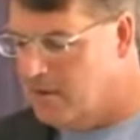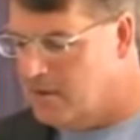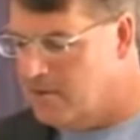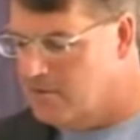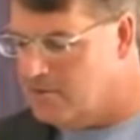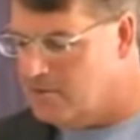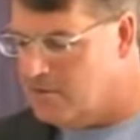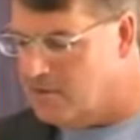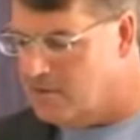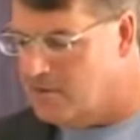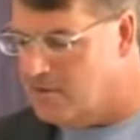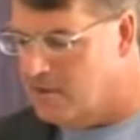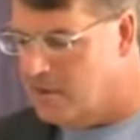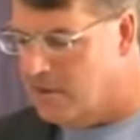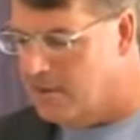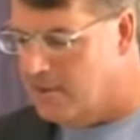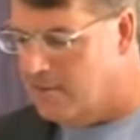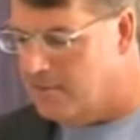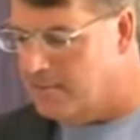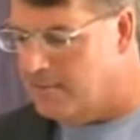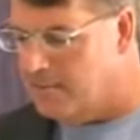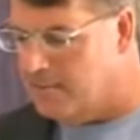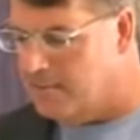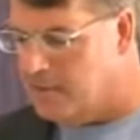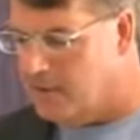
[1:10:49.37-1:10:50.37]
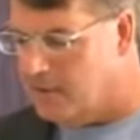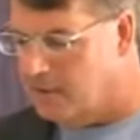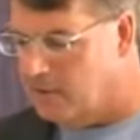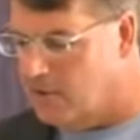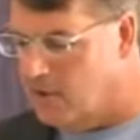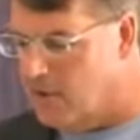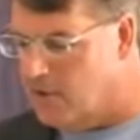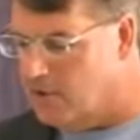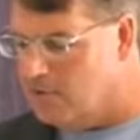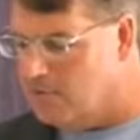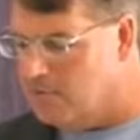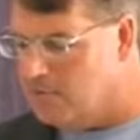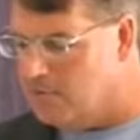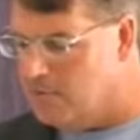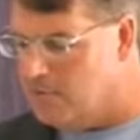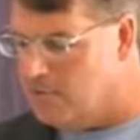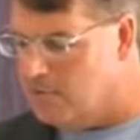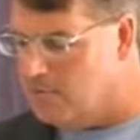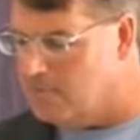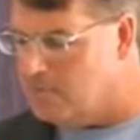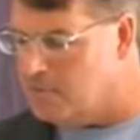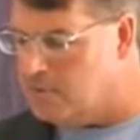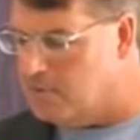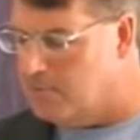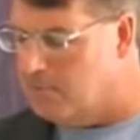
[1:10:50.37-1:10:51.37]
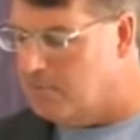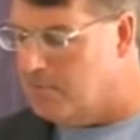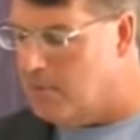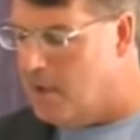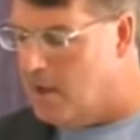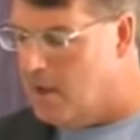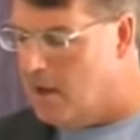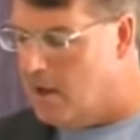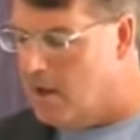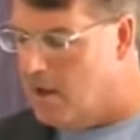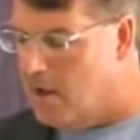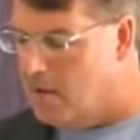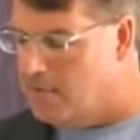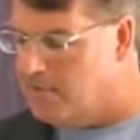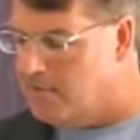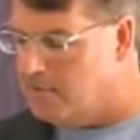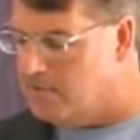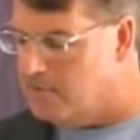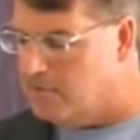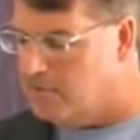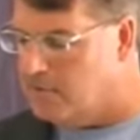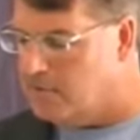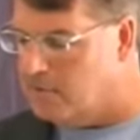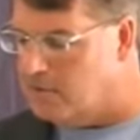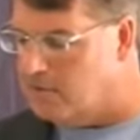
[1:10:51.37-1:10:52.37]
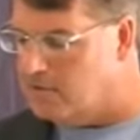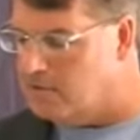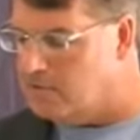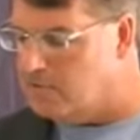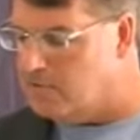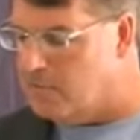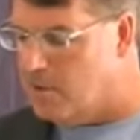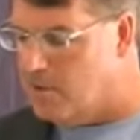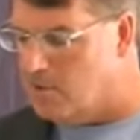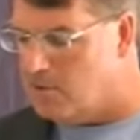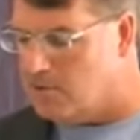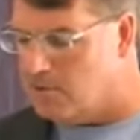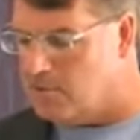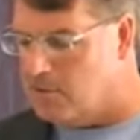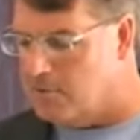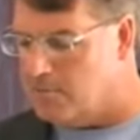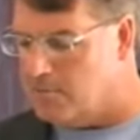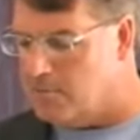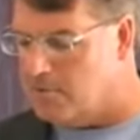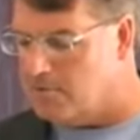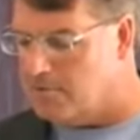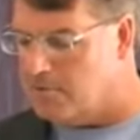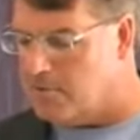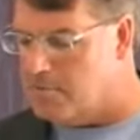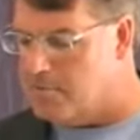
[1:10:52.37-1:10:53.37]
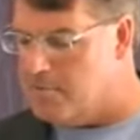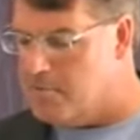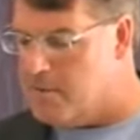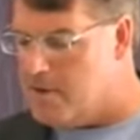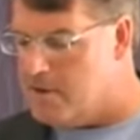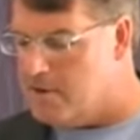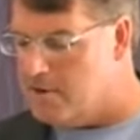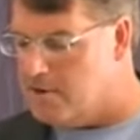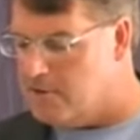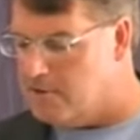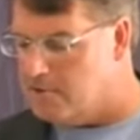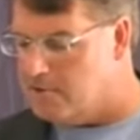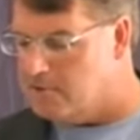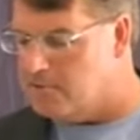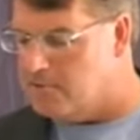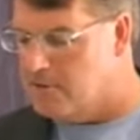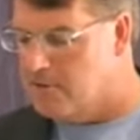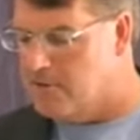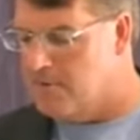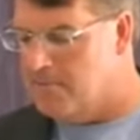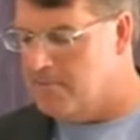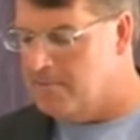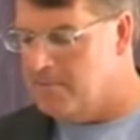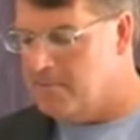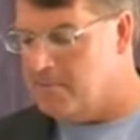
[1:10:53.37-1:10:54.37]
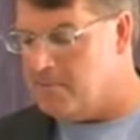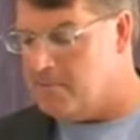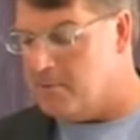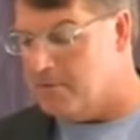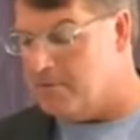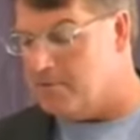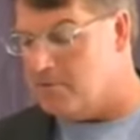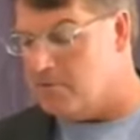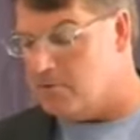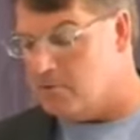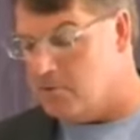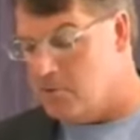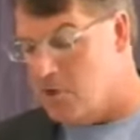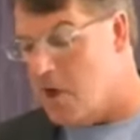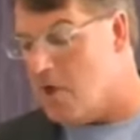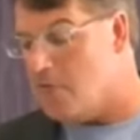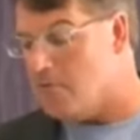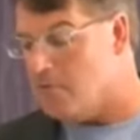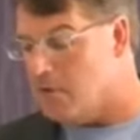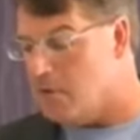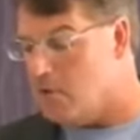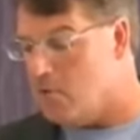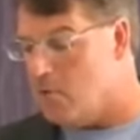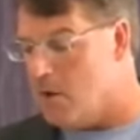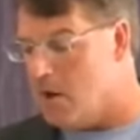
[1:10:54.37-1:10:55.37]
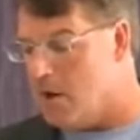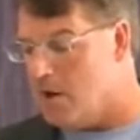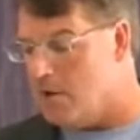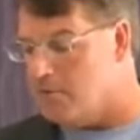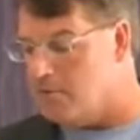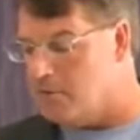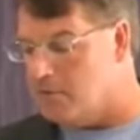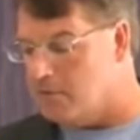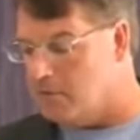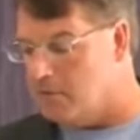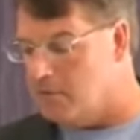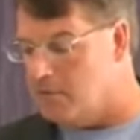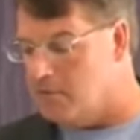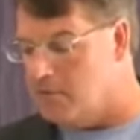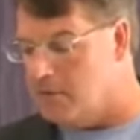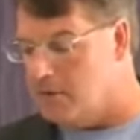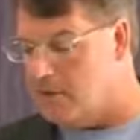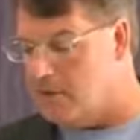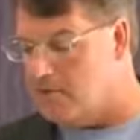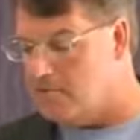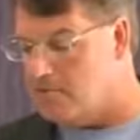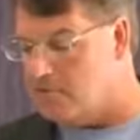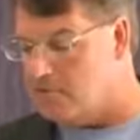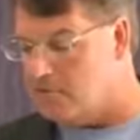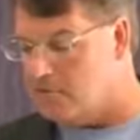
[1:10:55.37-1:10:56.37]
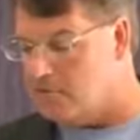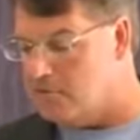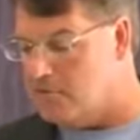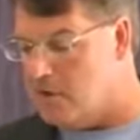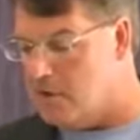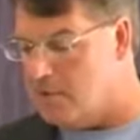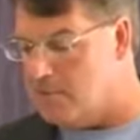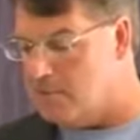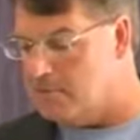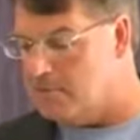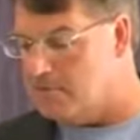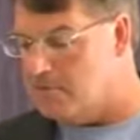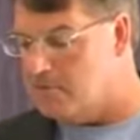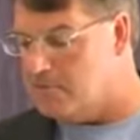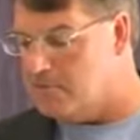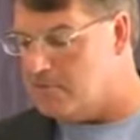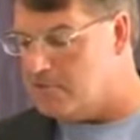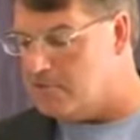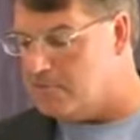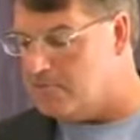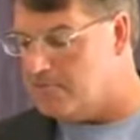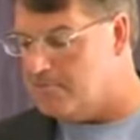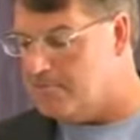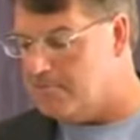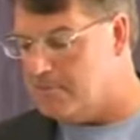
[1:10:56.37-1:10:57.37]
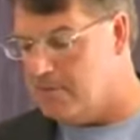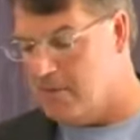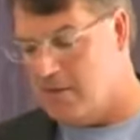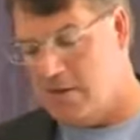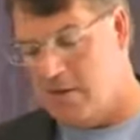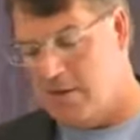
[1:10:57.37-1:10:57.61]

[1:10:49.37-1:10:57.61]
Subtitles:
He said that large firms imply obviously a smaller number of competitors, but do not require the elimination of competition.